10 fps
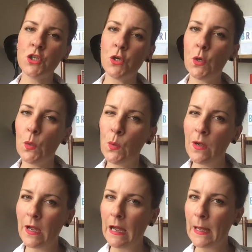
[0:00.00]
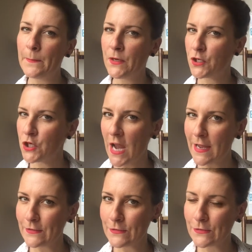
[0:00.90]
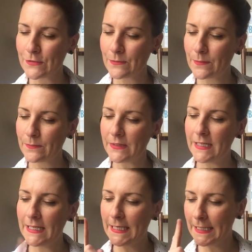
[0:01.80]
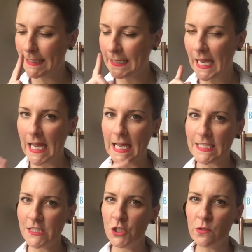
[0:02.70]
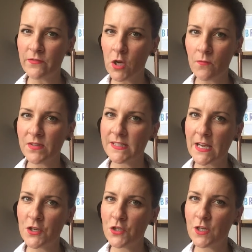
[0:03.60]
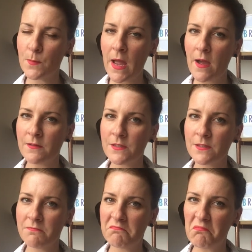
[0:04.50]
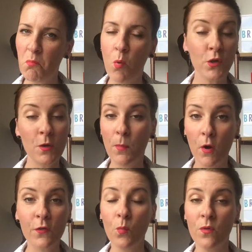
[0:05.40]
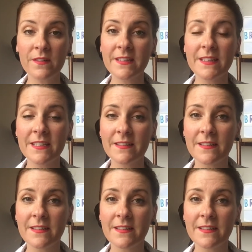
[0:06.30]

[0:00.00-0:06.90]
you, perchance, did you have a conversation about what you both wanted?